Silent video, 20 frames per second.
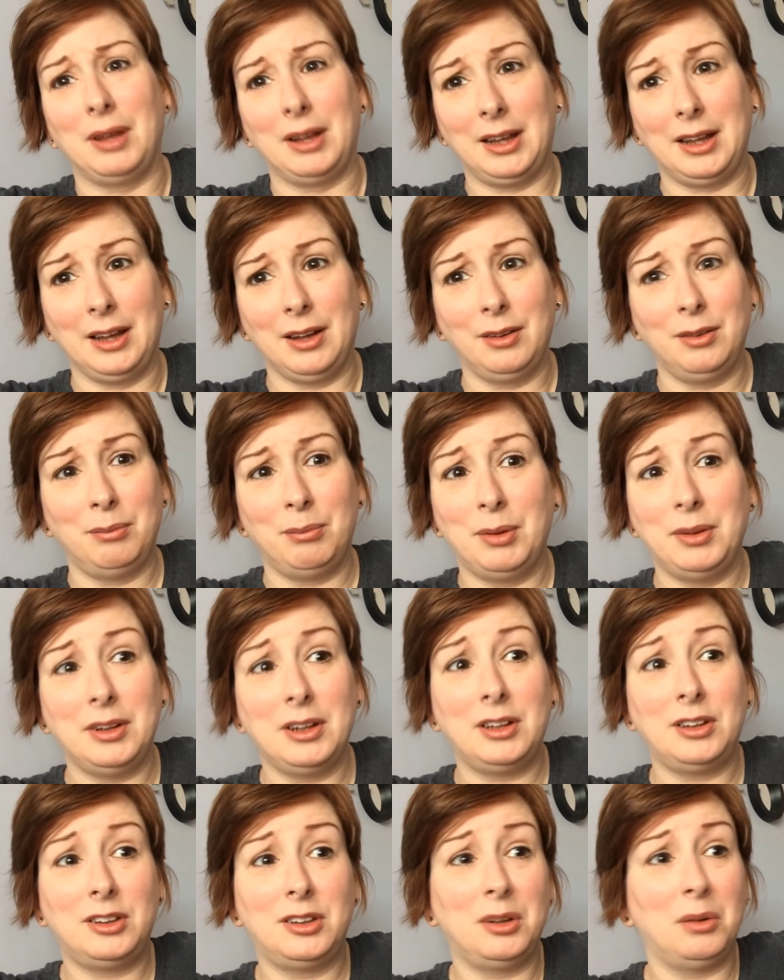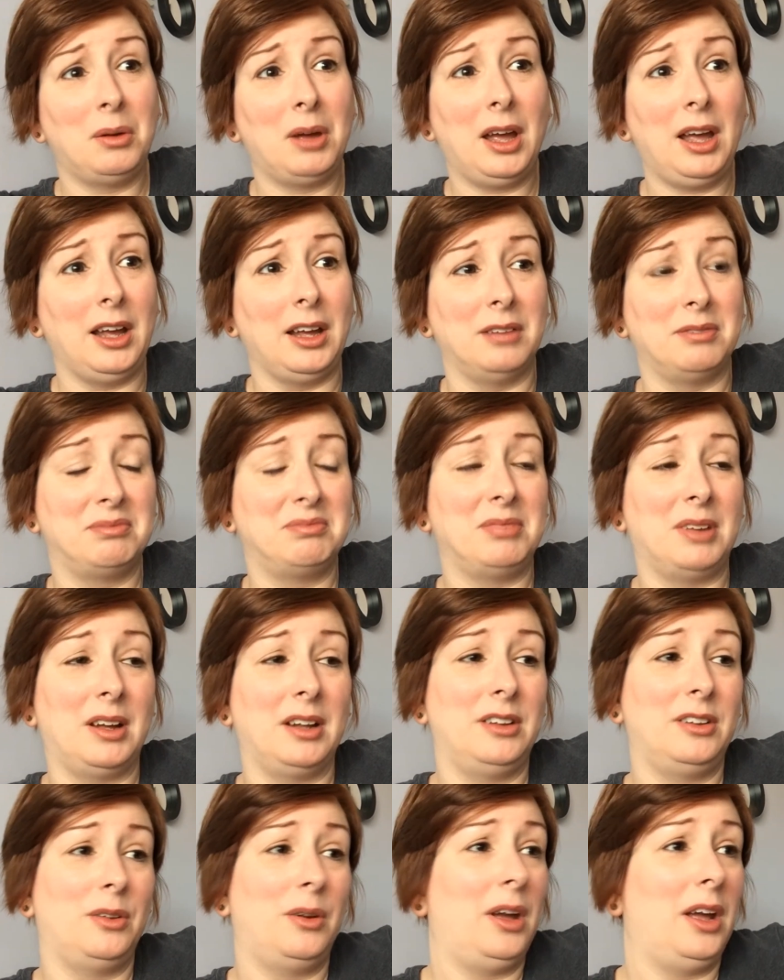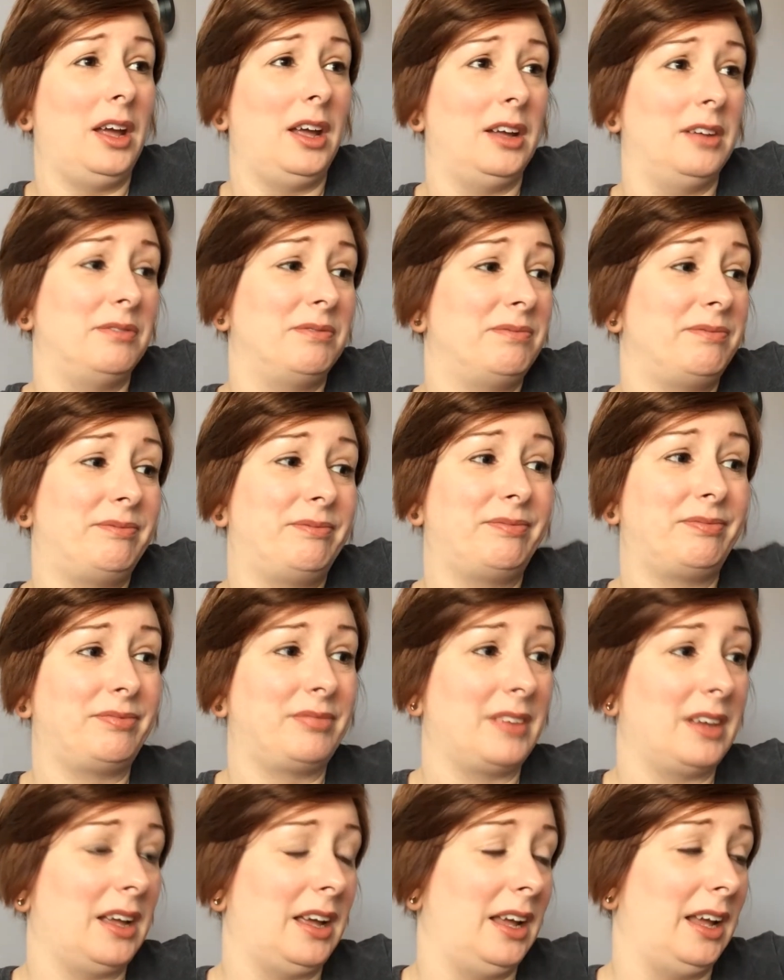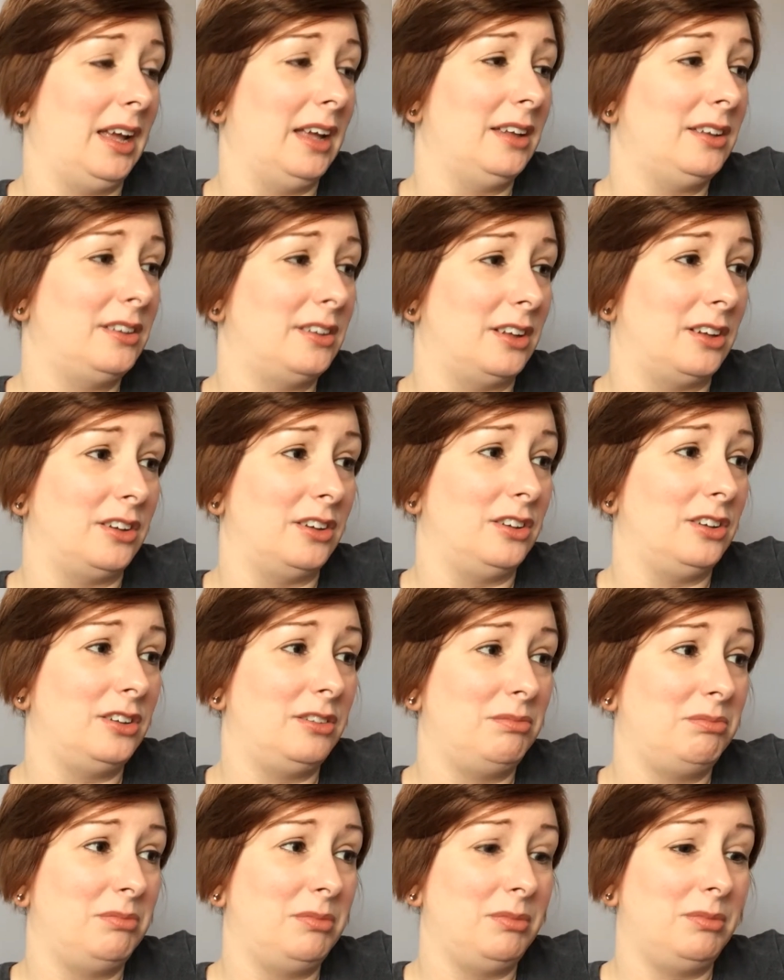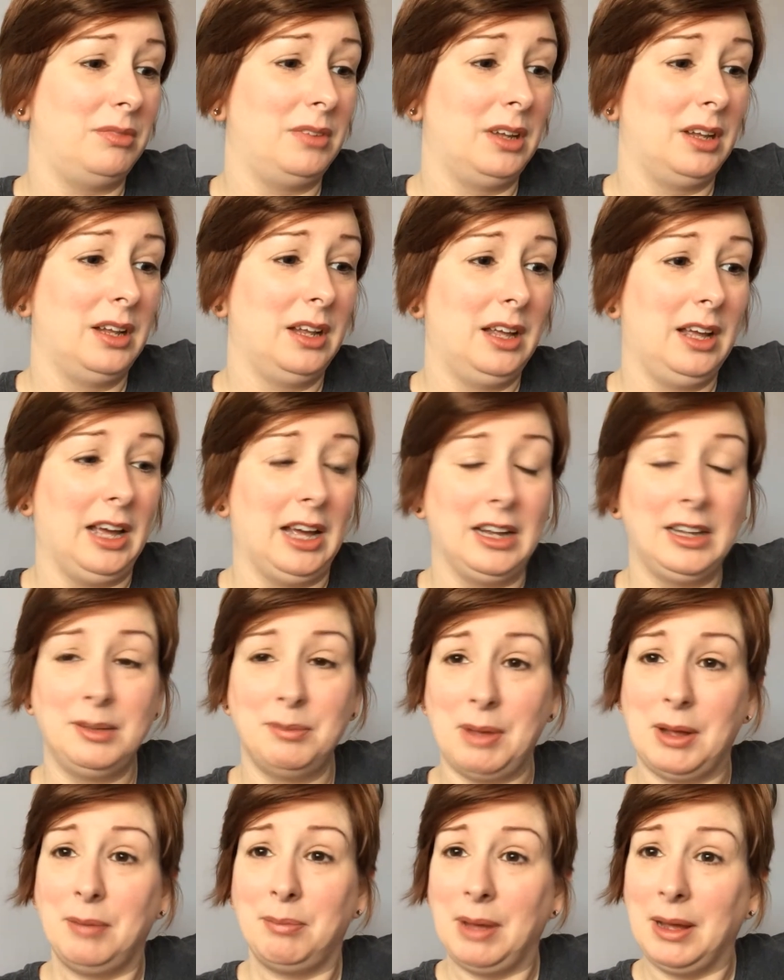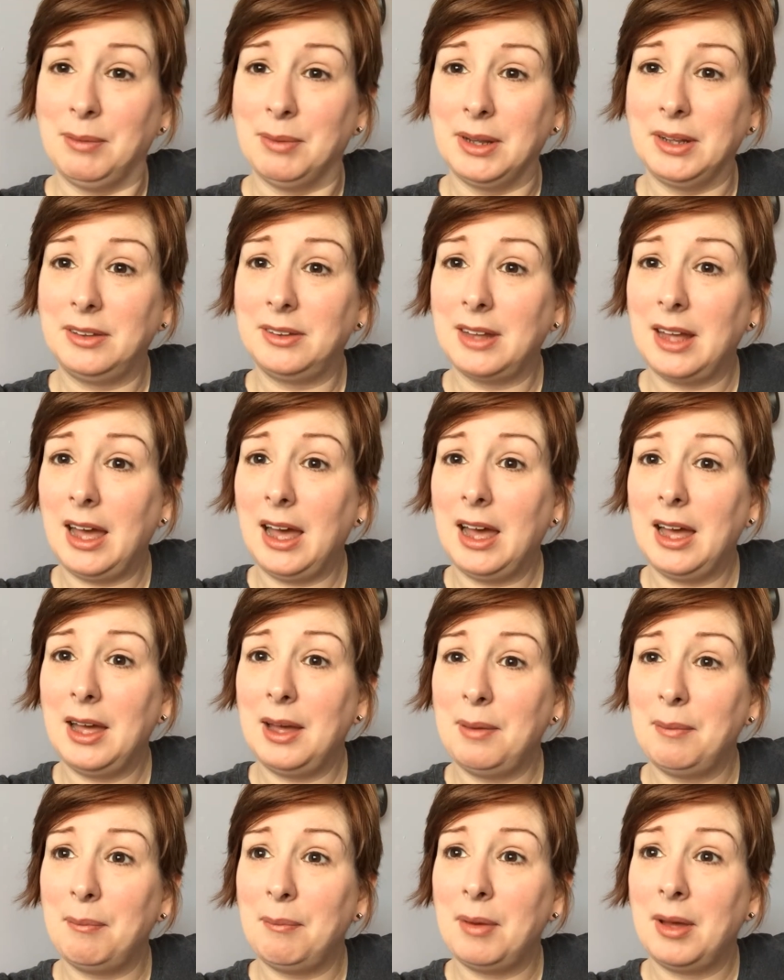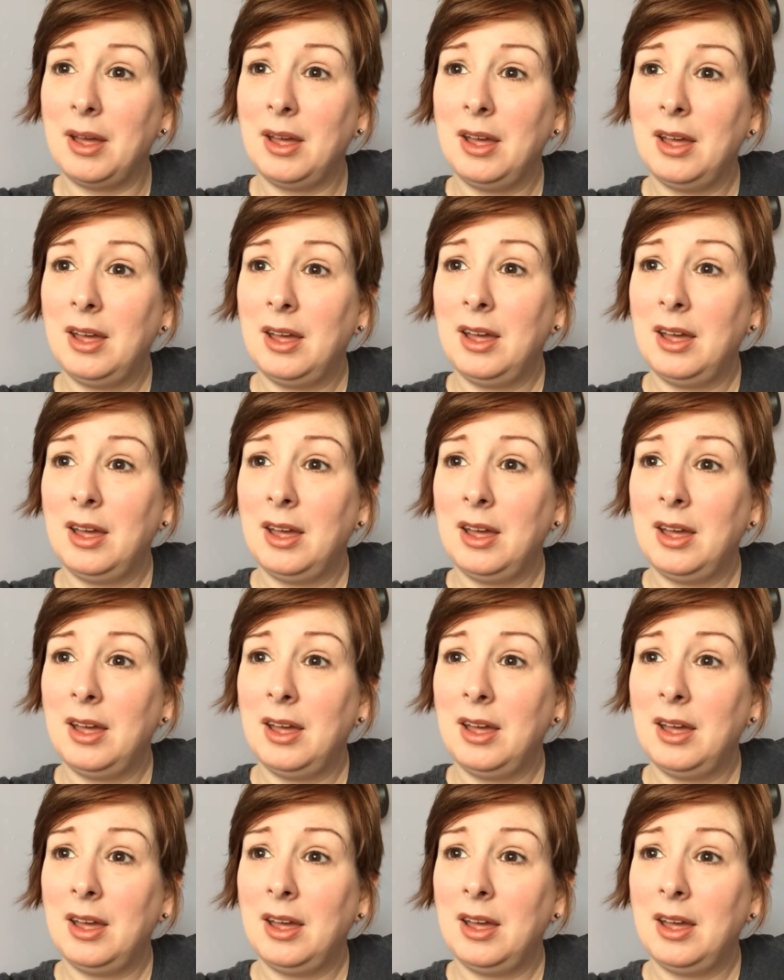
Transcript: in my bank account, but that's okay. That's okay. I guess I'll just have to make payments. Um,